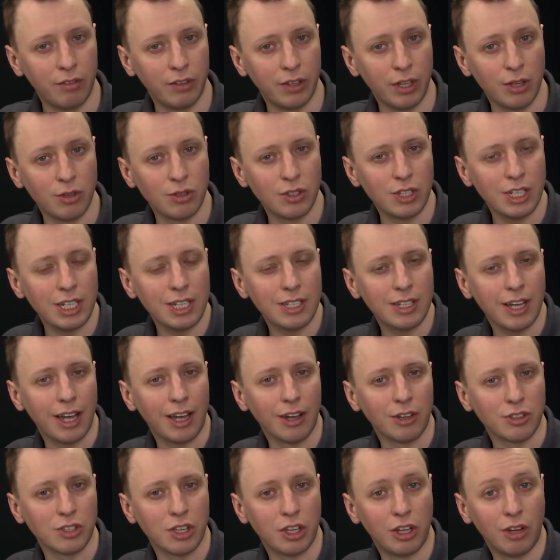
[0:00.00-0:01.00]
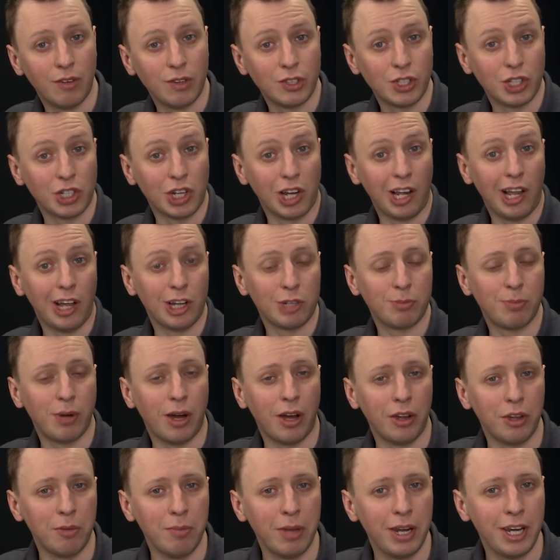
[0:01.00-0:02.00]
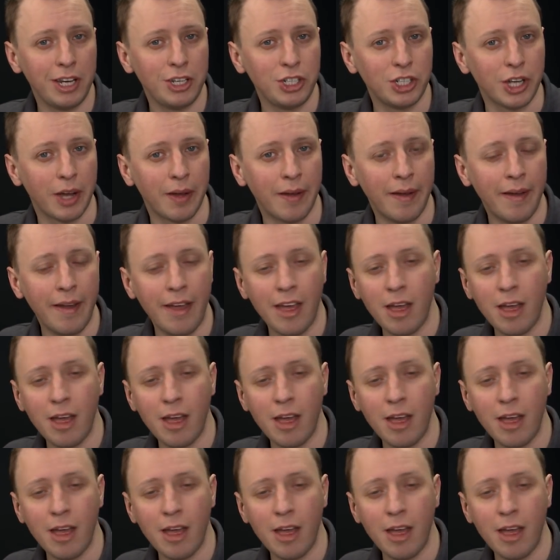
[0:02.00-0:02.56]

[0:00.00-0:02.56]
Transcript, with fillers: for those details, and they cover such a large part of the miniature.